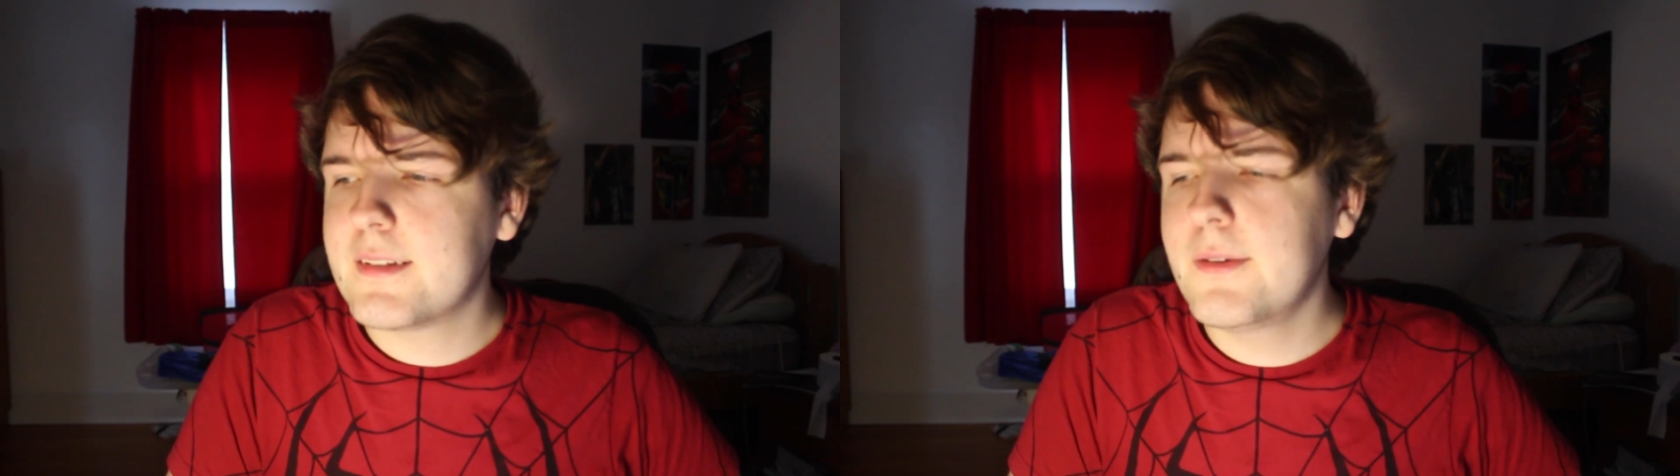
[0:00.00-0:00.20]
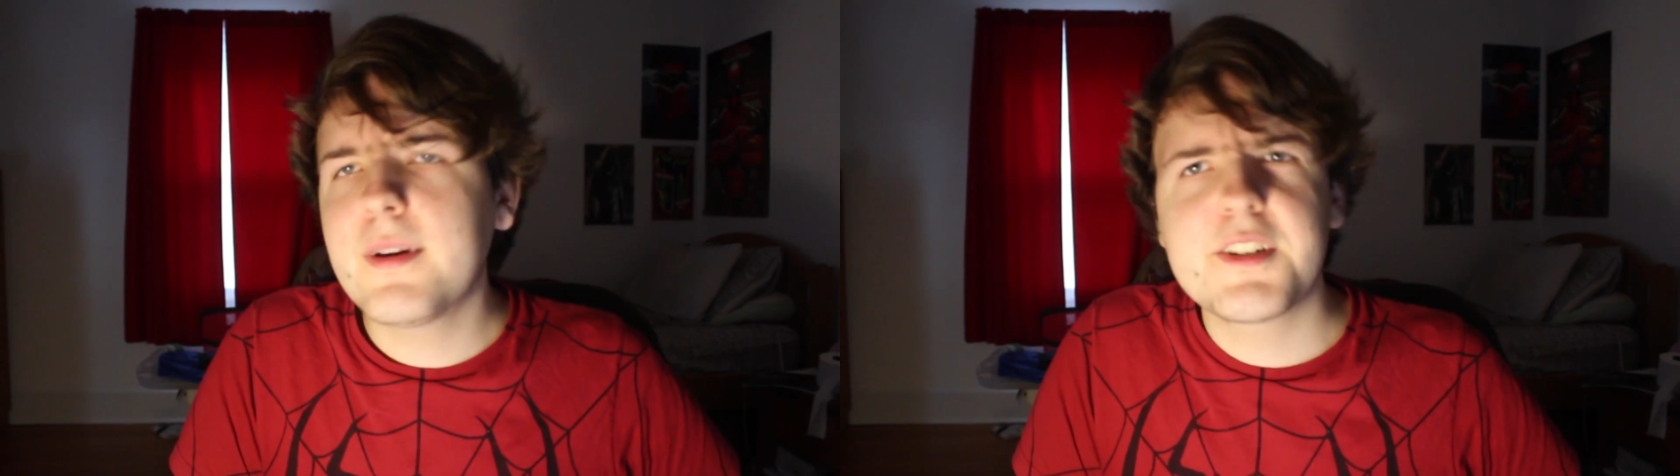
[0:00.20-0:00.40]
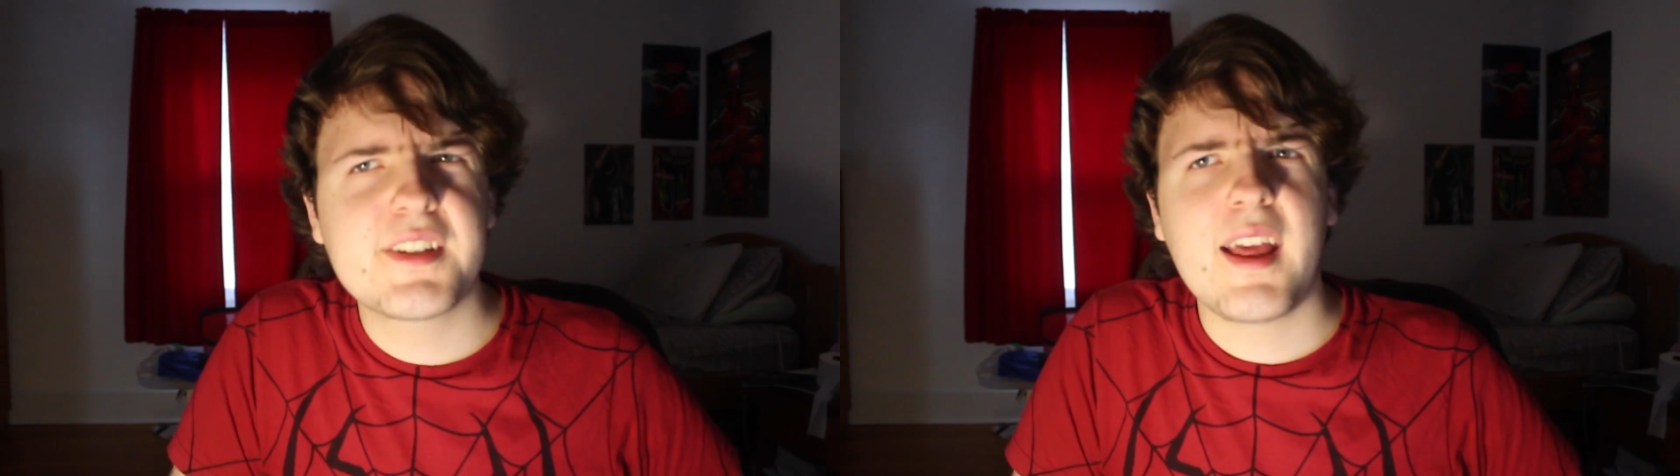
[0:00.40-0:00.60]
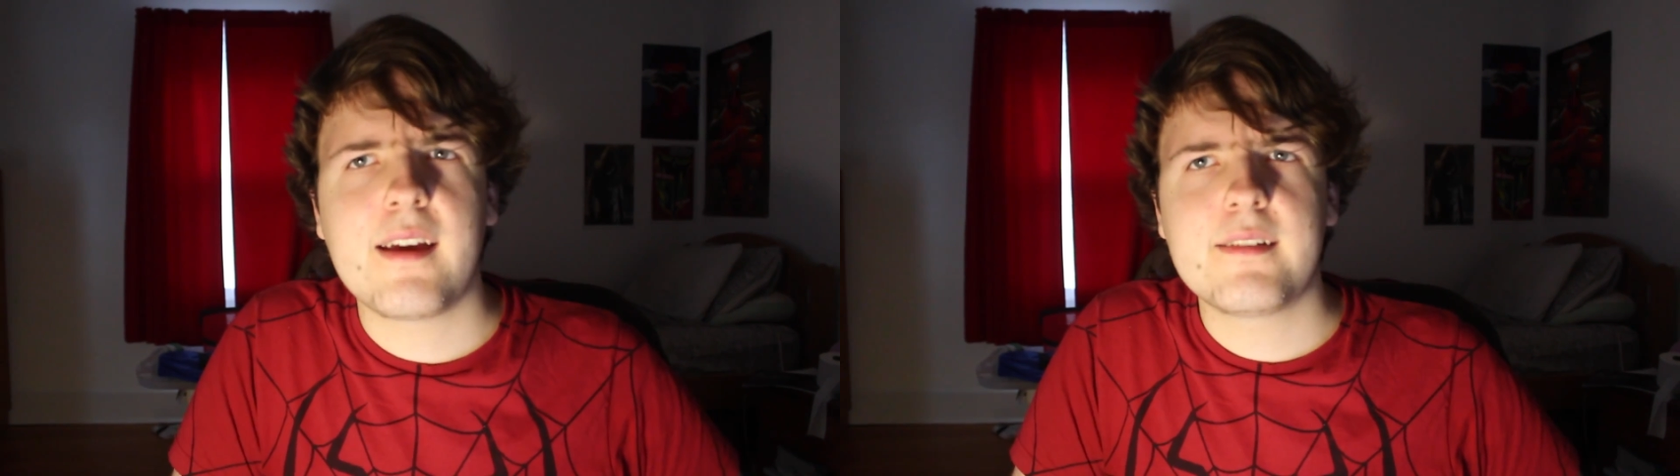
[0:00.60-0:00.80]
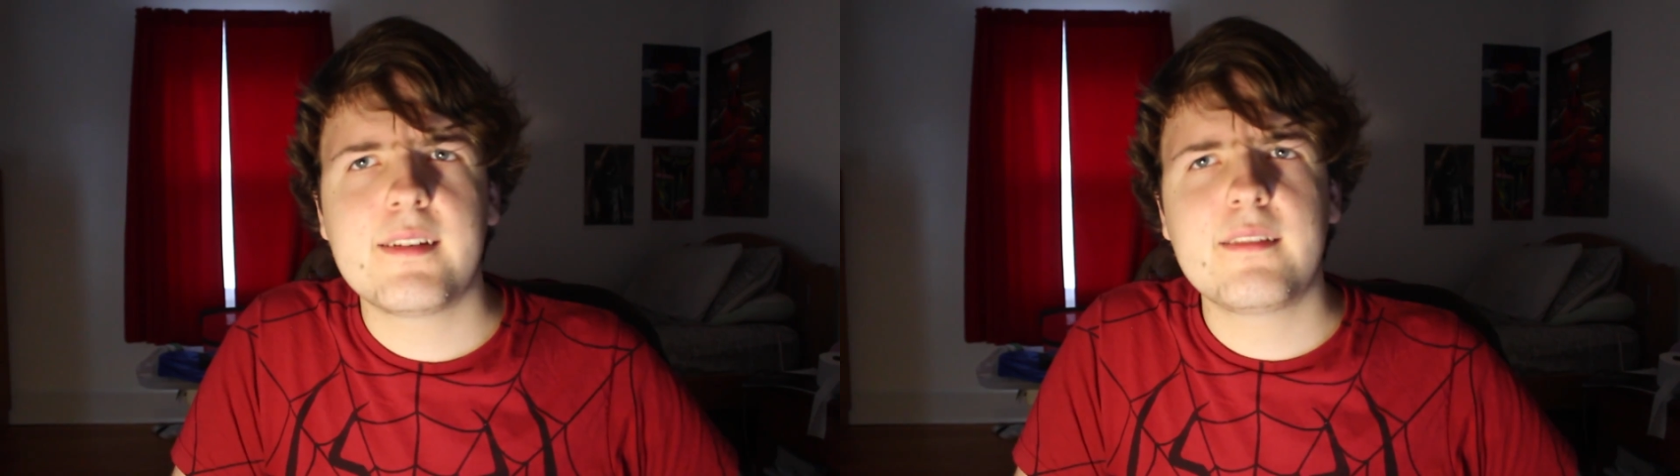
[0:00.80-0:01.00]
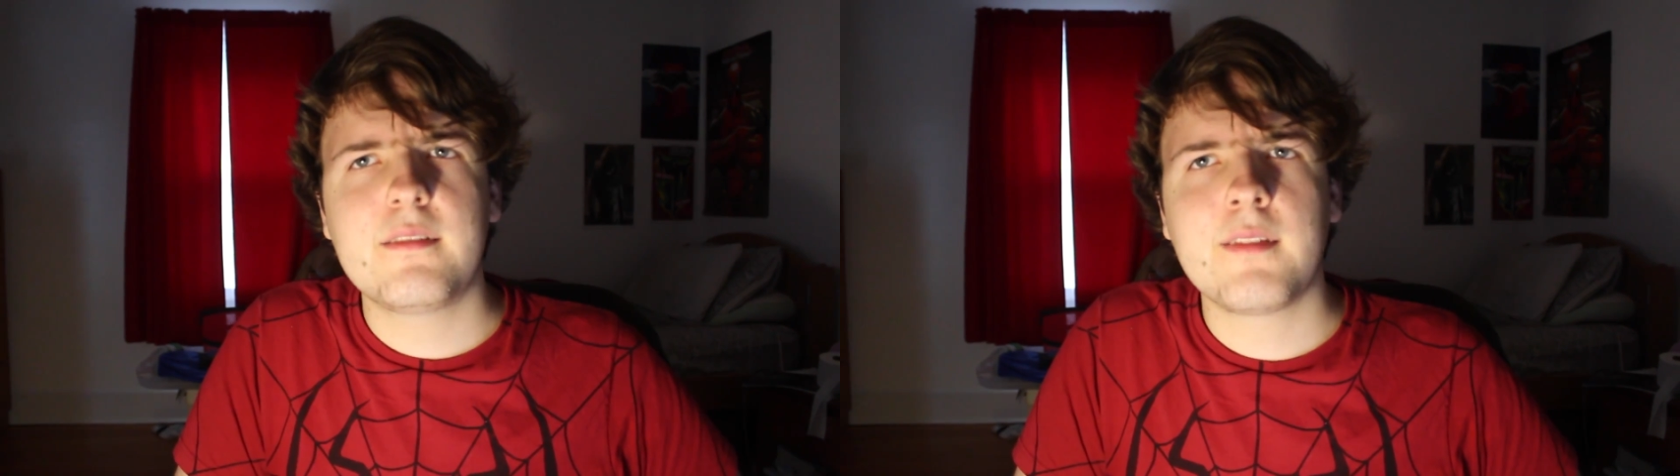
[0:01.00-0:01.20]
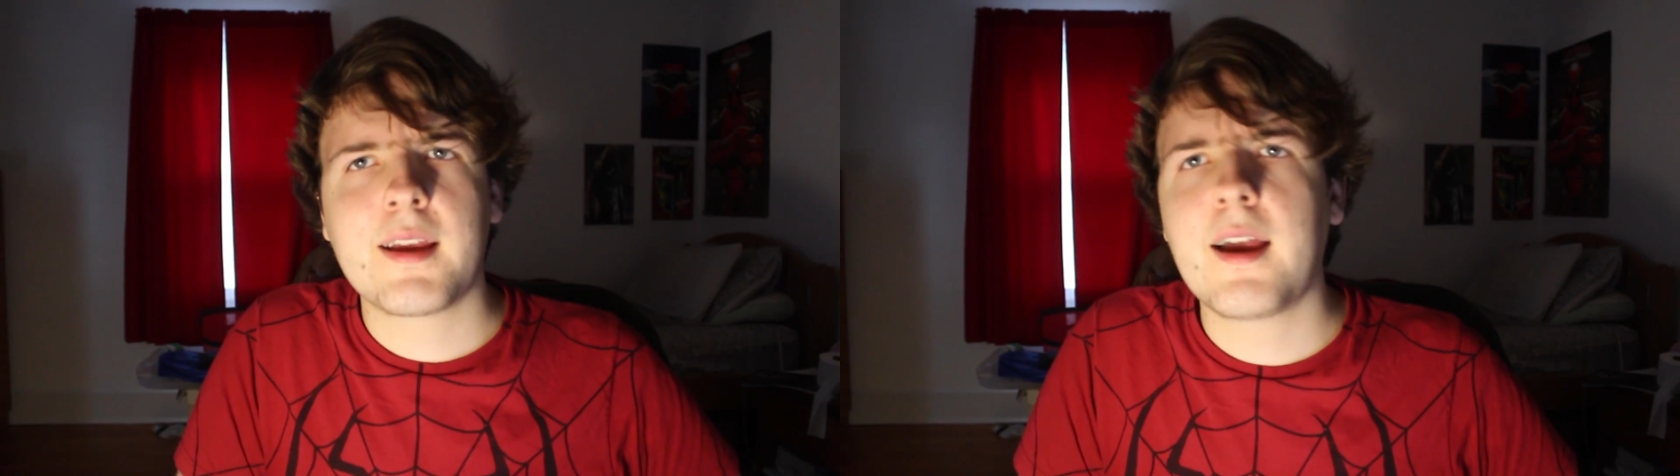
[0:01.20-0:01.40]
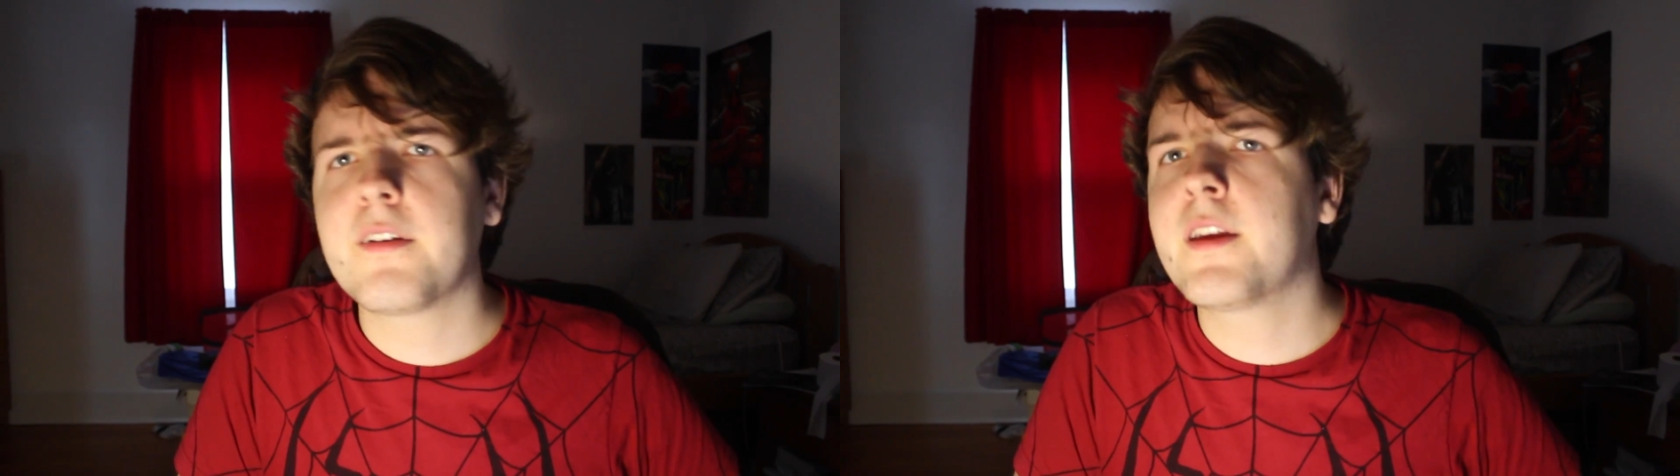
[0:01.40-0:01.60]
You understand. Like I